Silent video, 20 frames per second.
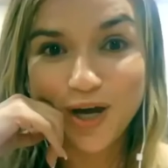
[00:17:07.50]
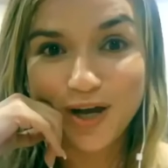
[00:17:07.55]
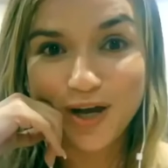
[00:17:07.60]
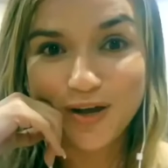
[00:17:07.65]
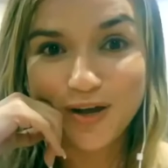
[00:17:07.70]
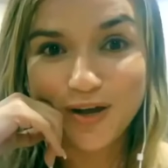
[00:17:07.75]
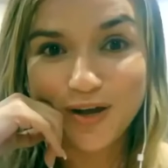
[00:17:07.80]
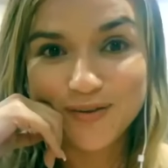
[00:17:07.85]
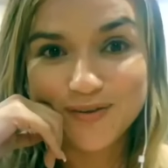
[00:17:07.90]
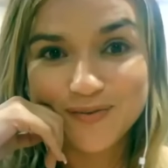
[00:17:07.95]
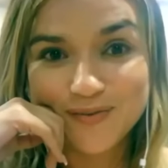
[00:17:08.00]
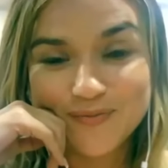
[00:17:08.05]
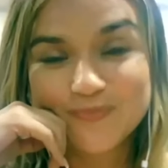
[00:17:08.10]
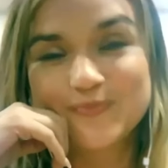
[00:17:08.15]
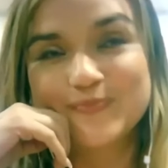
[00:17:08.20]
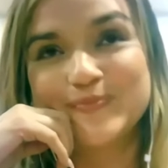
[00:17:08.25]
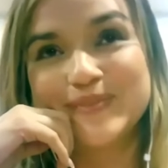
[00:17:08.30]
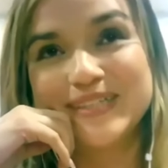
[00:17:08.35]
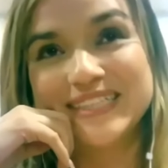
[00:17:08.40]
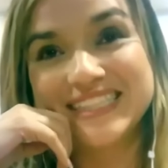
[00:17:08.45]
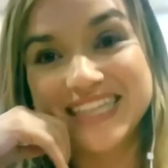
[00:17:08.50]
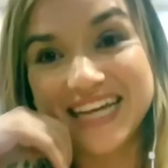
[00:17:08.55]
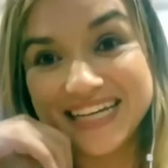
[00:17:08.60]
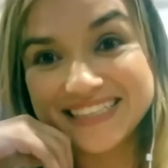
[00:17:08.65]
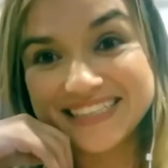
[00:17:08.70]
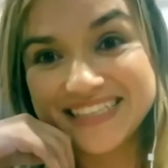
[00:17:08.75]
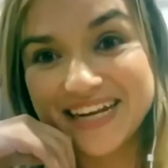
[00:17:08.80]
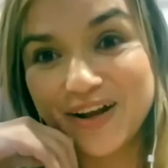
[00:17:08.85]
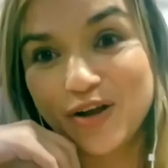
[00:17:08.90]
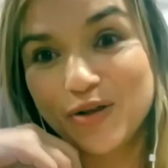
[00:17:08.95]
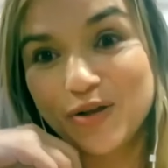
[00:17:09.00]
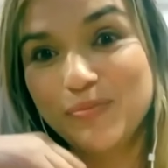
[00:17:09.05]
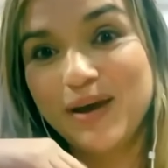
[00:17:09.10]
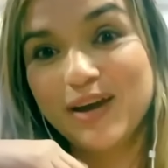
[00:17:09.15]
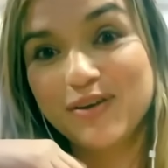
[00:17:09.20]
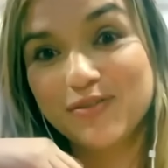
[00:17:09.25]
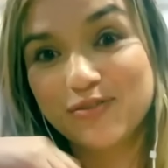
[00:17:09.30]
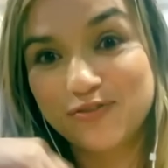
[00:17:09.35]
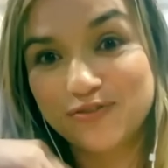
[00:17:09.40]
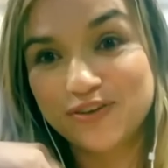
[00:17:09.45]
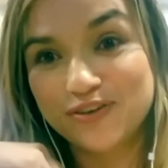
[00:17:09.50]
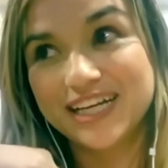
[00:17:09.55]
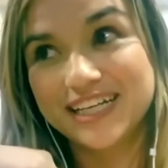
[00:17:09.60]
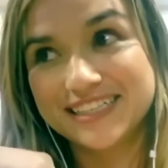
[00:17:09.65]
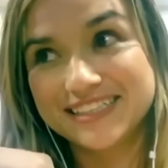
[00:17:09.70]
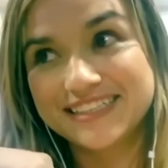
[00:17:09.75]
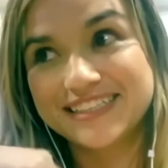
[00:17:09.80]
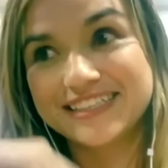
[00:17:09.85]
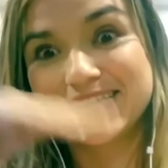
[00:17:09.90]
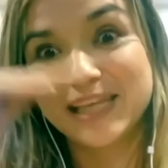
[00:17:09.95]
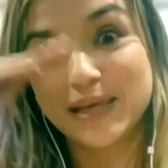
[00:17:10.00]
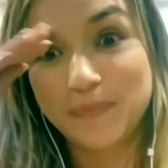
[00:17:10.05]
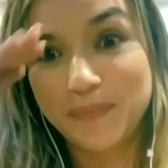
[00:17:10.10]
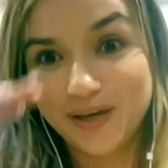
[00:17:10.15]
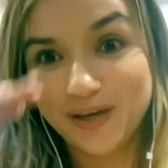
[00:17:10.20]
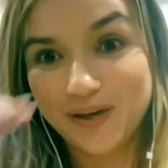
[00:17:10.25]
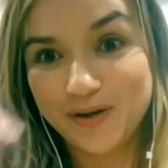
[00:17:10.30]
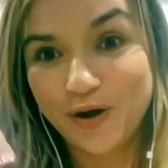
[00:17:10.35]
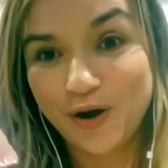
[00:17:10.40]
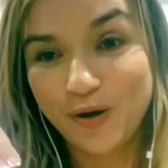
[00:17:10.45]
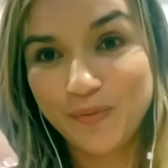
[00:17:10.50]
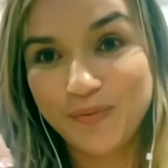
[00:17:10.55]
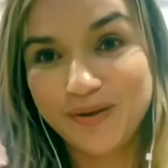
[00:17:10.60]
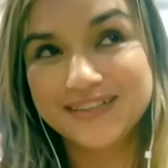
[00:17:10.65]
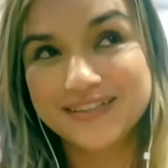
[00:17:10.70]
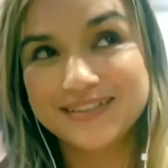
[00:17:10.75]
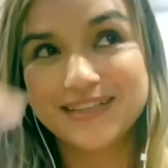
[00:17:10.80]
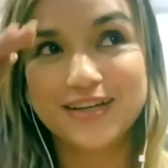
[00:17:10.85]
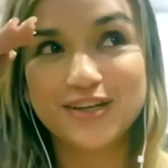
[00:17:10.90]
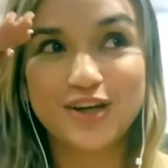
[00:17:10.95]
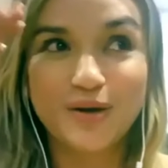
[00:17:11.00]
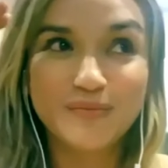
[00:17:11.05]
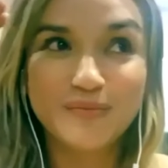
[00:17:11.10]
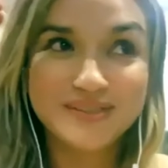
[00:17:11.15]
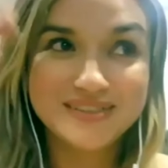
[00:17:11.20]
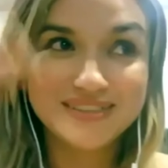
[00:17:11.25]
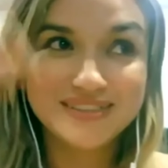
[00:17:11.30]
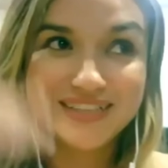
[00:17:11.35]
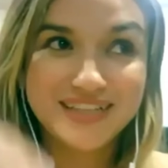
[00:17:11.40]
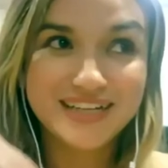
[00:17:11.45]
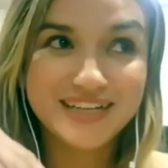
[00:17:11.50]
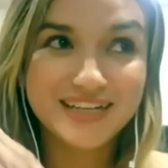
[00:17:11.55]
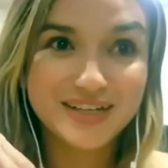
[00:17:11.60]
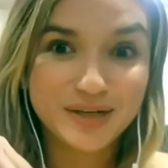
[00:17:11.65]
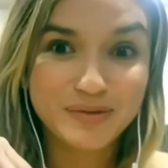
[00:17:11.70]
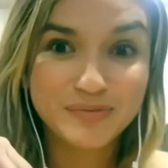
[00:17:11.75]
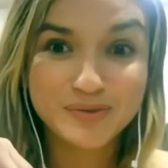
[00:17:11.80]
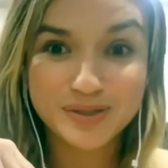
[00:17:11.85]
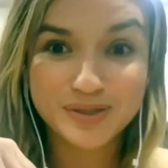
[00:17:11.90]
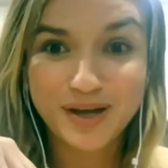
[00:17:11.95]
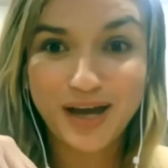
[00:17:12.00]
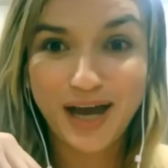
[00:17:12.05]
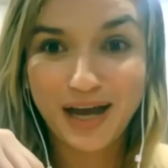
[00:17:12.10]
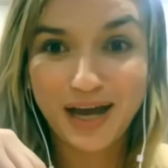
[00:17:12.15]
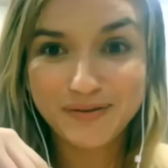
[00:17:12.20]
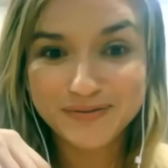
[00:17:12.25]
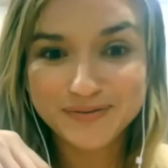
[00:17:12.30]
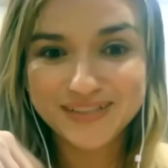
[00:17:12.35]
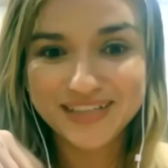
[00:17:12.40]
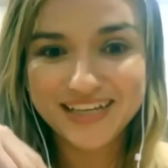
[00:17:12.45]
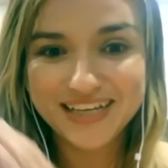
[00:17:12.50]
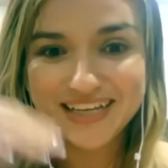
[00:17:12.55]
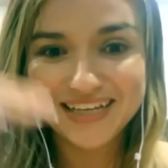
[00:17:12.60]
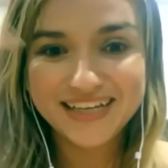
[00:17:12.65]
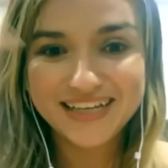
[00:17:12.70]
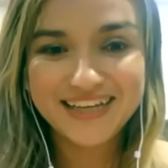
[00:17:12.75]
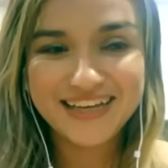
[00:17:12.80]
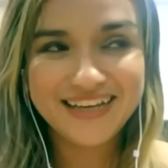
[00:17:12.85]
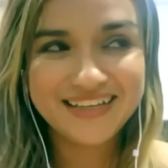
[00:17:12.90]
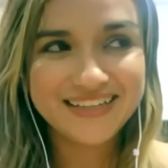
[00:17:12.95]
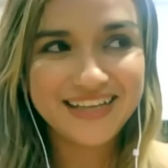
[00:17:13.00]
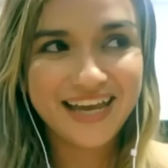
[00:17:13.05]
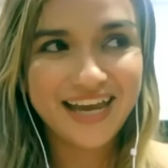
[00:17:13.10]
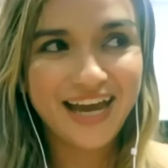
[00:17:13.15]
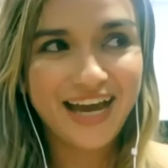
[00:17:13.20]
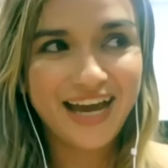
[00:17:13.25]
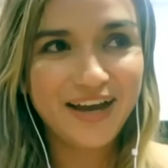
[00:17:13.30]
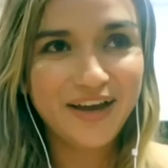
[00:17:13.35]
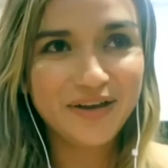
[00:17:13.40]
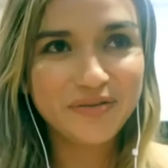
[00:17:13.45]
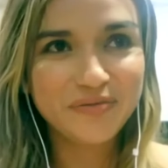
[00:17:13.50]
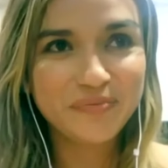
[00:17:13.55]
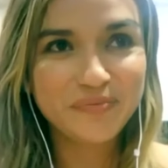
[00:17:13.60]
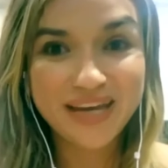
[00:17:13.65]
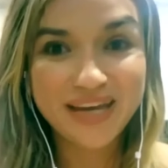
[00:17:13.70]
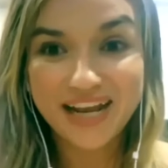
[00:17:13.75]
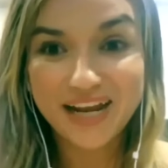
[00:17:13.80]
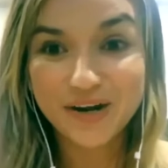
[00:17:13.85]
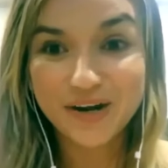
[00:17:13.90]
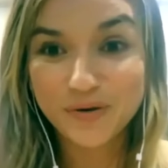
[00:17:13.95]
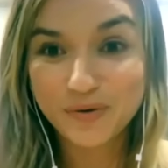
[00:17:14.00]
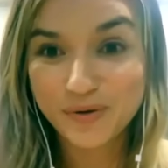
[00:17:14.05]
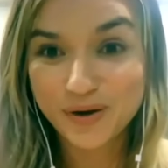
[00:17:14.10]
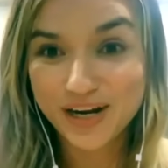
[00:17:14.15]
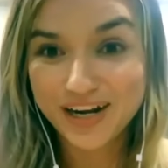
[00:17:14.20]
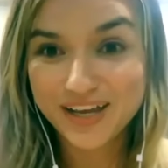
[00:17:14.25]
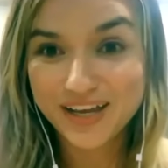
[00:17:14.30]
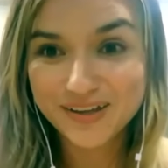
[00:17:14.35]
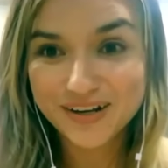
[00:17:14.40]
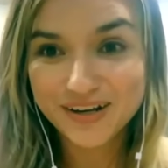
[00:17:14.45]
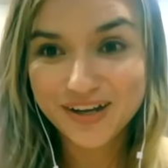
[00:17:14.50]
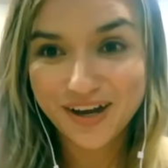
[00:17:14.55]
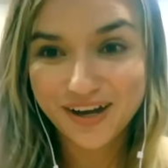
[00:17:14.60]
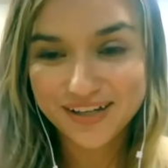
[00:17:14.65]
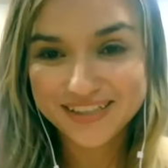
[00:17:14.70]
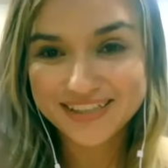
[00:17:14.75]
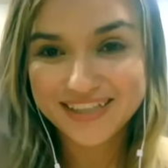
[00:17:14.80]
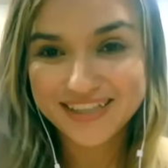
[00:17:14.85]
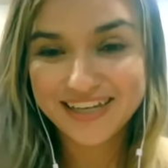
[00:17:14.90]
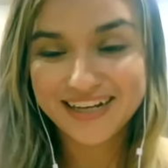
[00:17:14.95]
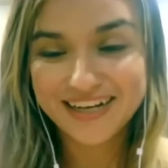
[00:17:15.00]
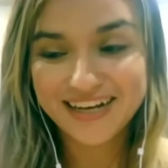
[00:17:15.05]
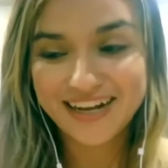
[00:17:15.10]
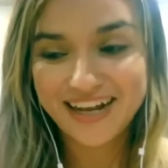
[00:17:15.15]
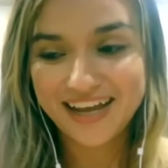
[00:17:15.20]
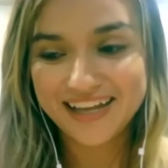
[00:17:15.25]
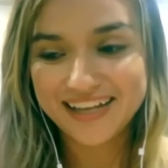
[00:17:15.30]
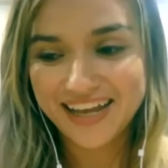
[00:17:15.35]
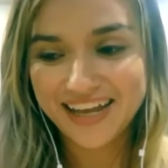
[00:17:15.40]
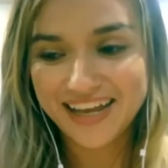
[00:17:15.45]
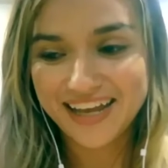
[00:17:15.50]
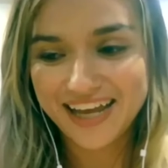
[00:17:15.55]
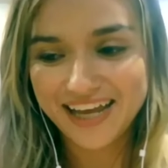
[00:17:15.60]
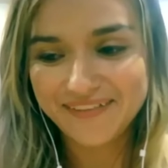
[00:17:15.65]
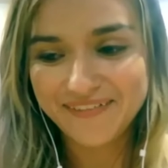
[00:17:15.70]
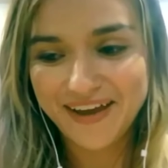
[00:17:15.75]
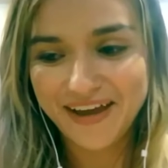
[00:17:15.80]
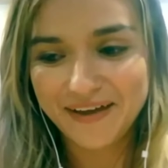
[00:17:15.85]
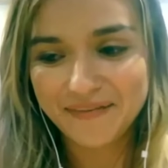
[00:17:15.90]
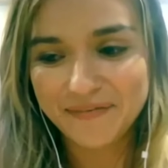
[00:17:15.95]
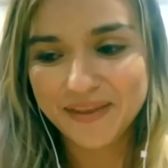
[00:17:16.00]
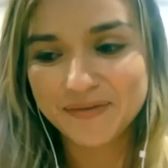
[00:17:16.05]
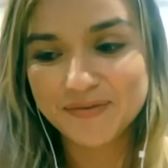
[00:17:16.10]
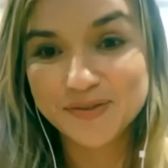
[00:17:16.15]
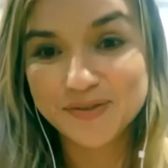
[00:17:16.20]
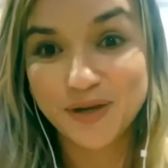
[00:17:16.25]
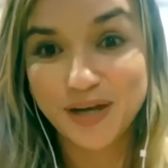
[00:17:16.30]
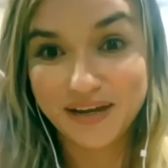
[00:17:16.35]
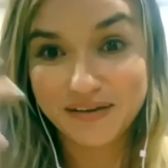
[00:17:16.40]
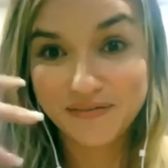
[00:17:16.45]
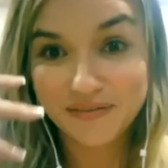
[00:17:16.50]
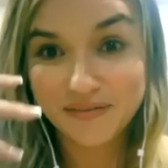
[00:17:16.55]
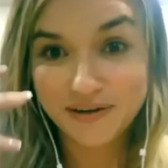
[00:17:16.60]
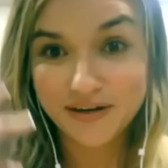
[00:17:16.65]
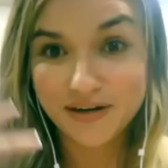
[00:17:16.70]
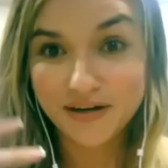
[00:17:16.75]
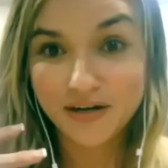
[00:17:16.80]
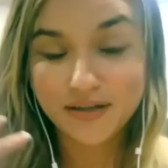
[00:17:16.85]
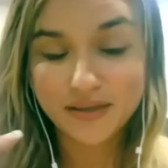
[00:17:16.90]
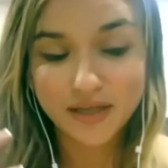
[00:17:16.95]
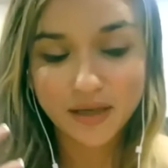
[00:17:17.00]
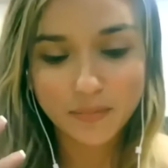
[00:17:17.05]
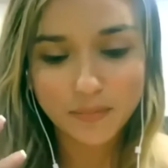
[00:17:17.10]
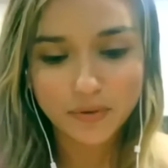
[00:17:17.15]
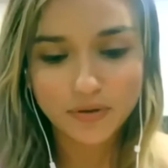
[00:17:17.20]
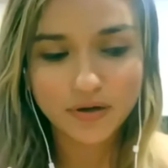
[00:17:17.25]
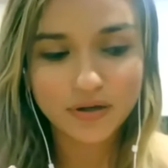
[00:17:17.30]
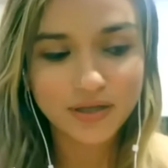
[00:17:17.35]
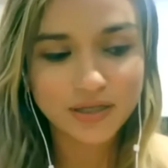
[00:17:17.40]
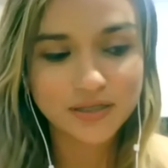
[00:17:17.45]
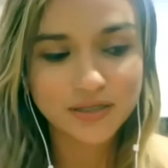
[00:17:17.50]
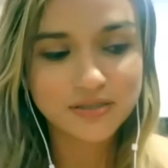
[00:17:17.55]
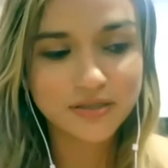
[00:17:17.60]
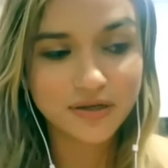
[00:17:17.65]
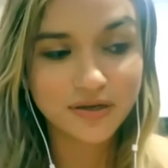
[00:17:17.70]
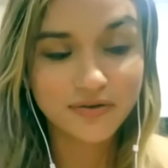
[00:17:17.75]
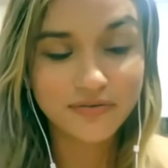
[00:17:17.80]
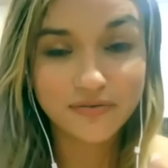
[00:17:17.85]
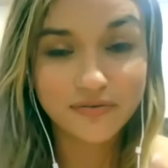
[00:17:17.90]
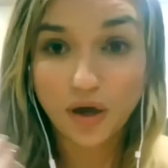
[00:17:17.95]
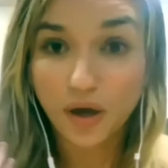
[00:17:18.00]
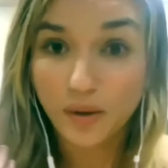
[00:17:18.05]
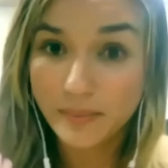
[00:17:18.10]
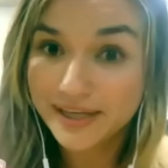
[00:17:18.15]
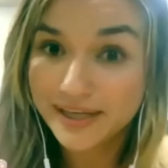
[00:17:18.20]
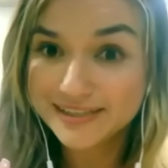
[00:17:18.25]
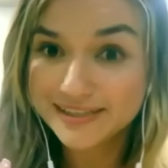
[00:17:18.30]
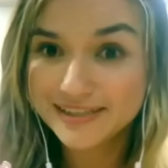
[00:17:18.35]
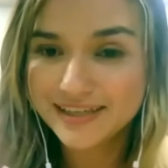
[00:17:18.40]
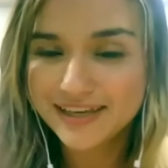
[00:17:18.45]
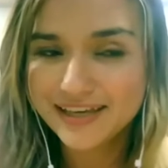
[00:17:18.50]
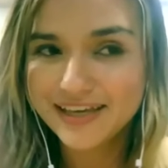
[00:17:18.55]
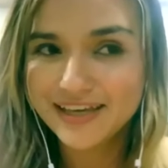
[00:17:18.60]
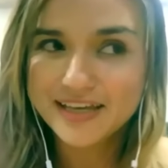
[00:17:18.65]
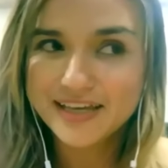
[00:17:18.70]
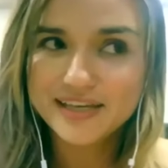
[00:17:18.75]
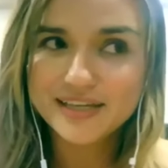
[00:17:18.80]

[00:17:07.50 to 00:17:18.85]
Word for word: well, besides that, all my friends, Sleepy Comics and Comics and Crypto, have they have made a really good content, and I have had them, so I have learned the importance of comics.